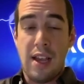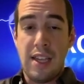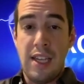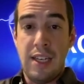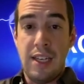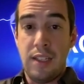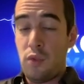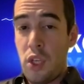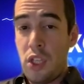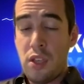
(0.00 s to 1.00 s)
in
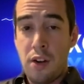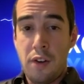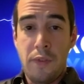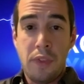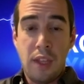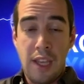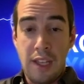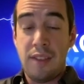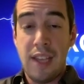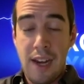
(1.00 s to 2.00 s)
Twitter,
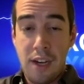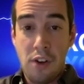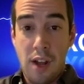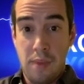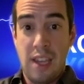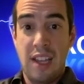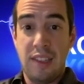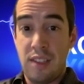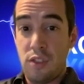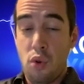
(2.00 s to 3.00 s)
in Telegram, in
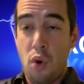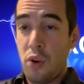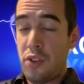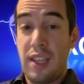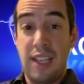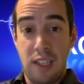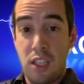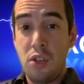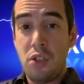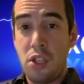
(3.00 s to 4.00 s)
Discord, in
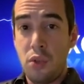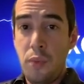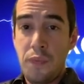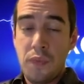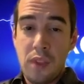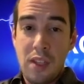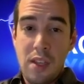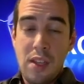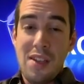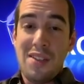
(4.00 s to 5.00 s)
QQ,
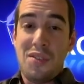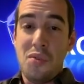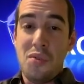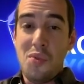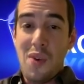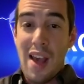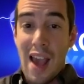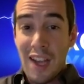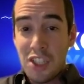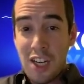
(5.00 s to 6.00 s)
to
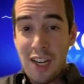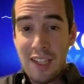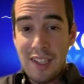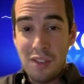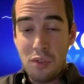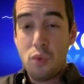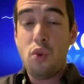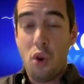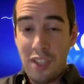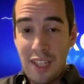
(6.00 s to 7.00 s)
actually do
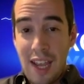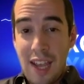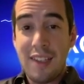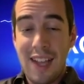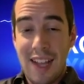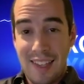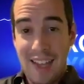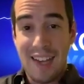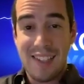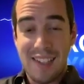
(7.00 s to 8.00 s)
coordinated
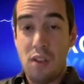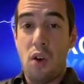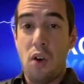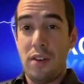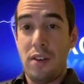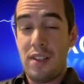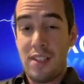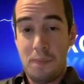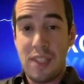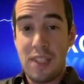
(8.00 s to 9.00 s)
attacks on
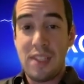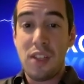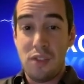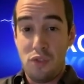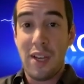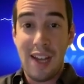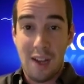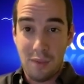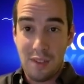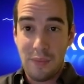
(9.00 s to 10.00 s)
specific Zoom
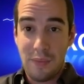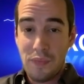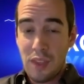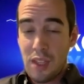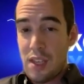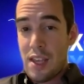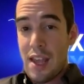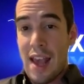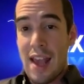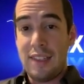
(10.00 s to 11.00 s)
accounts.
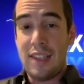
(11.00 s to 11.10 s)
And